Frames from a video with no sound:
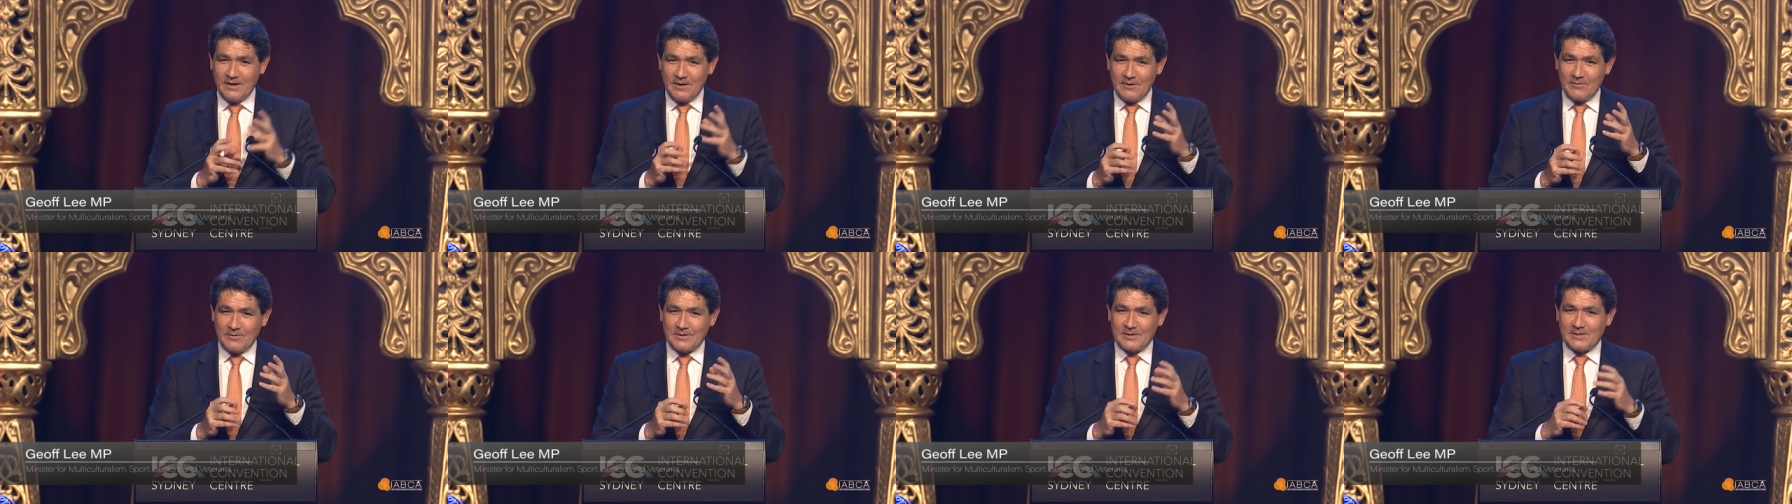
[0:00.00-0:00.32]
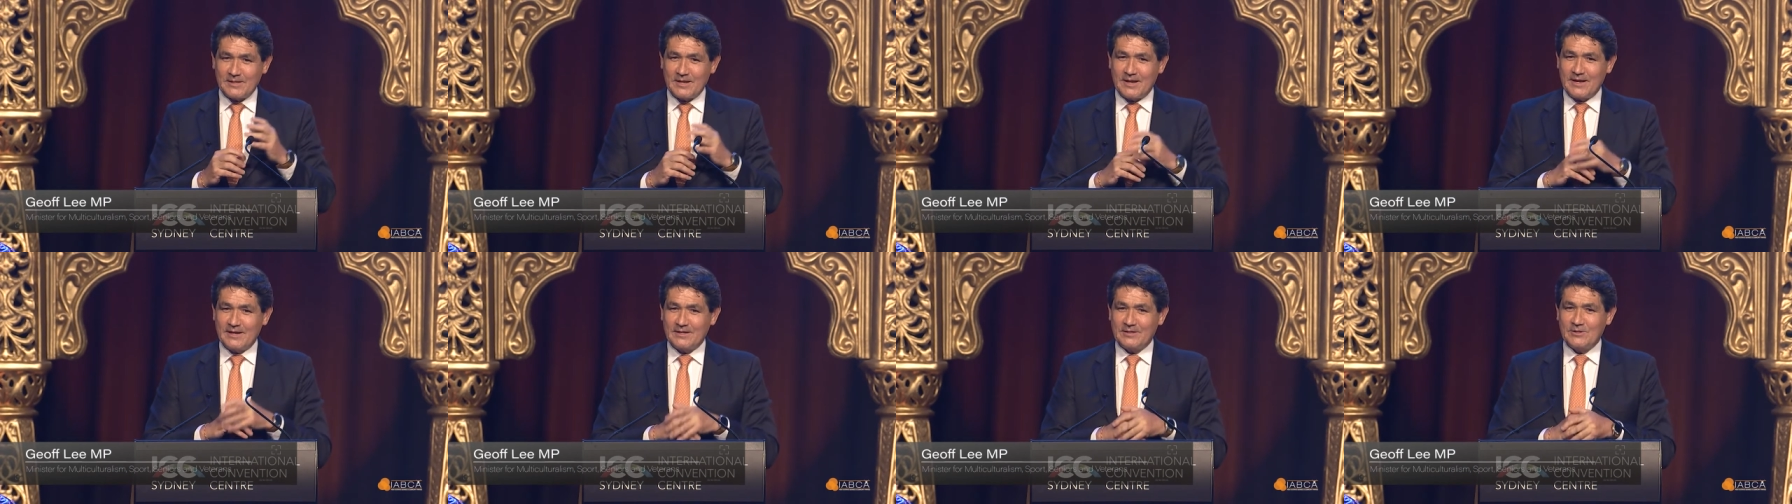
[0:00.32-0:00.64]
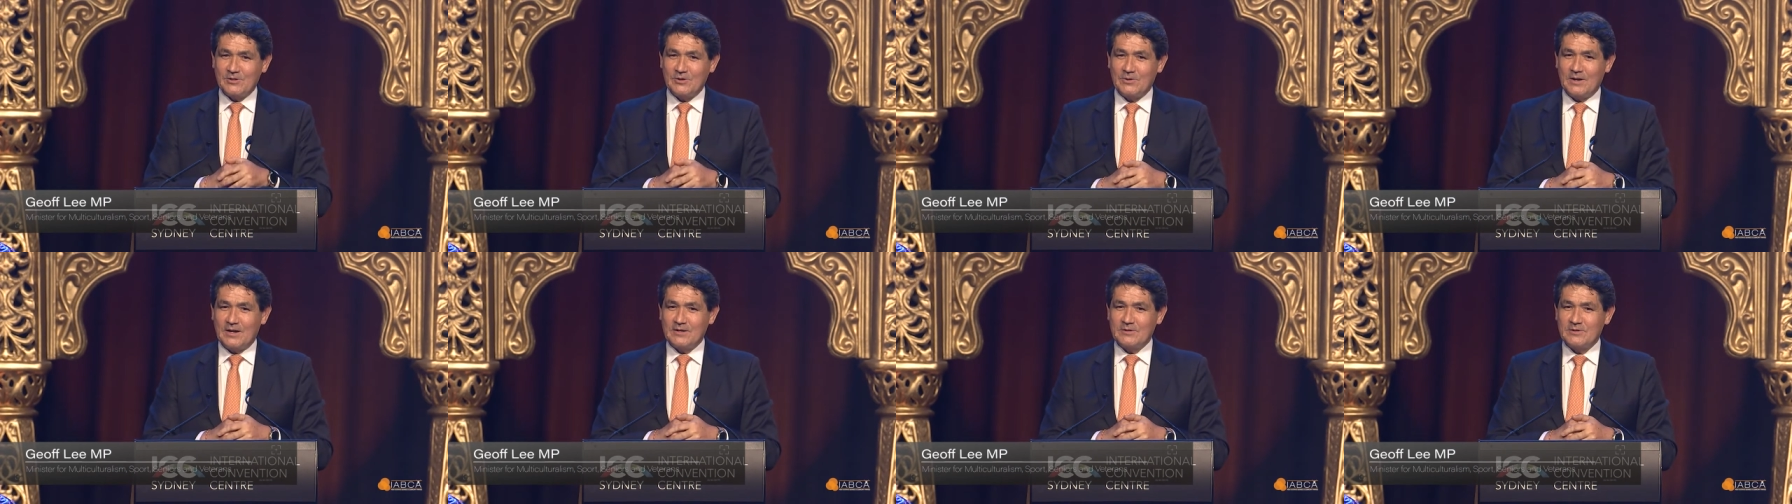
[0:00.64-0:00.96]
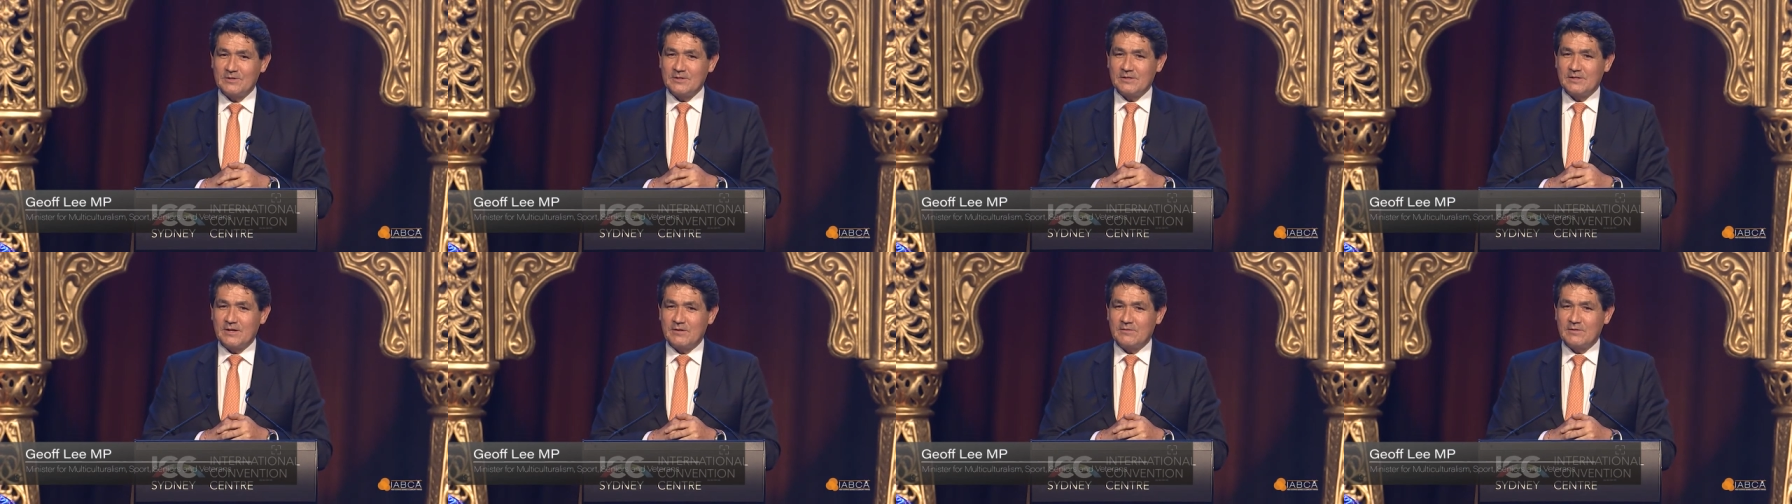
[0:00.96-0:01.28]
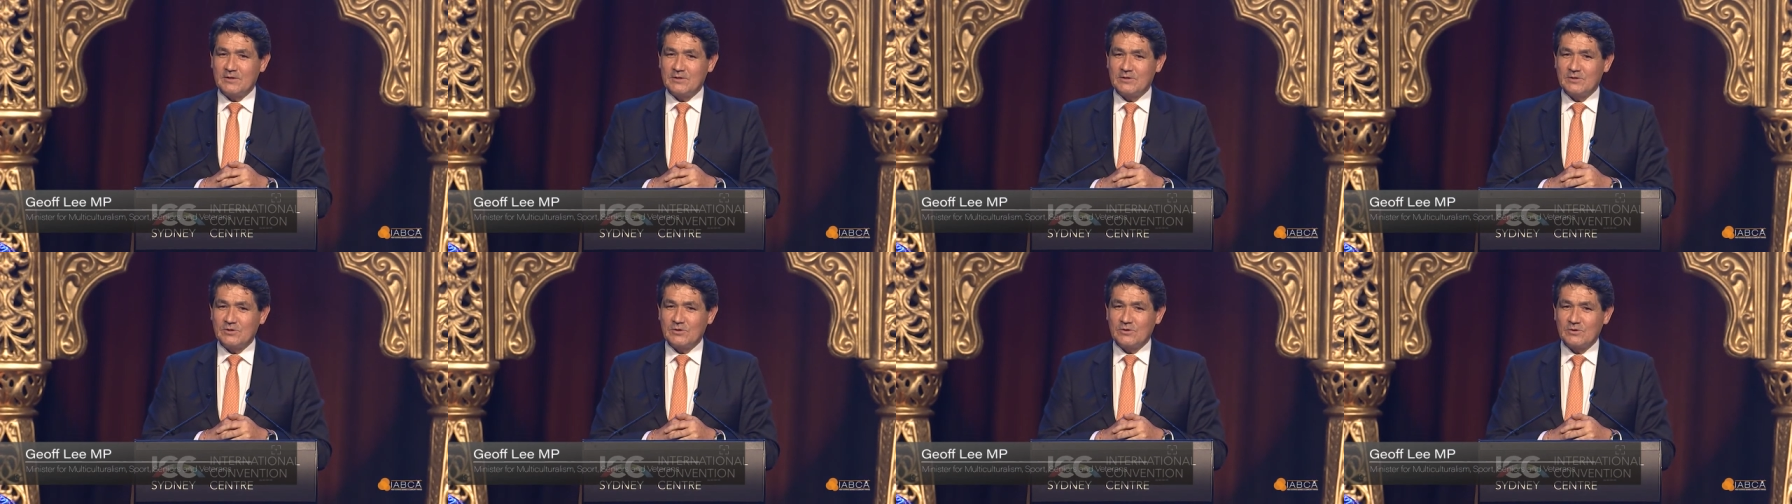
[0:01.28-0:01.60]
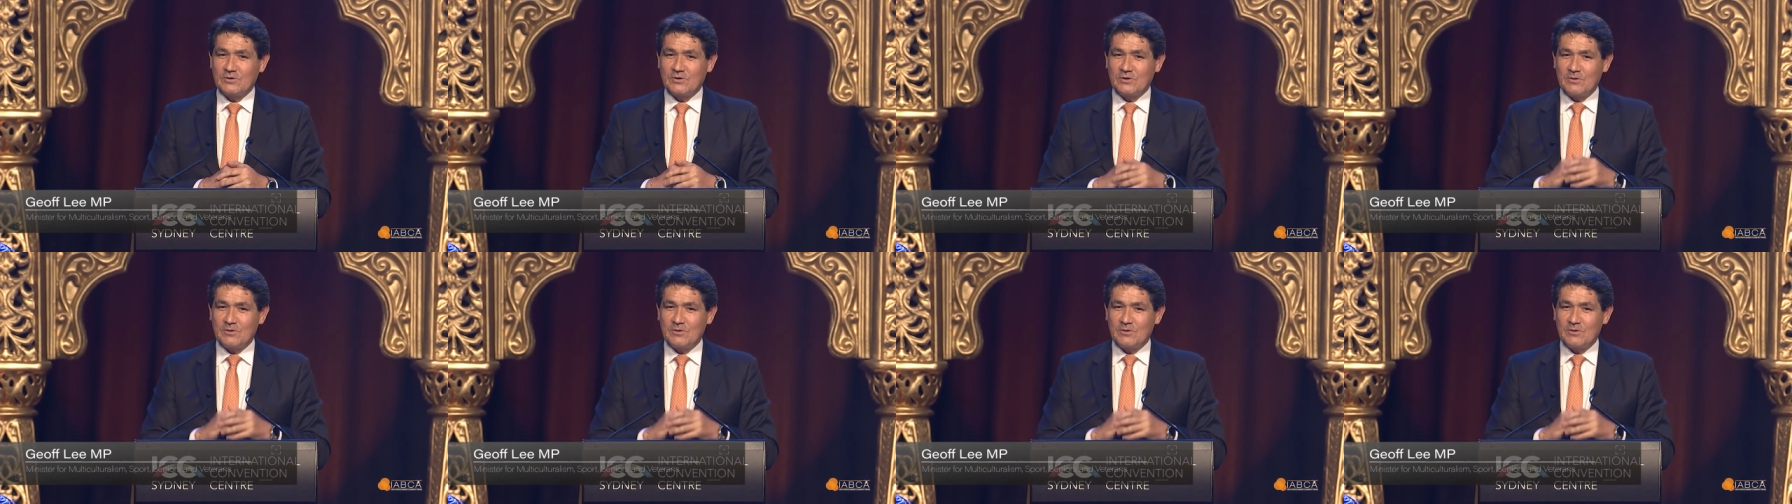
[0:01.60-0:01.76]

was saying 272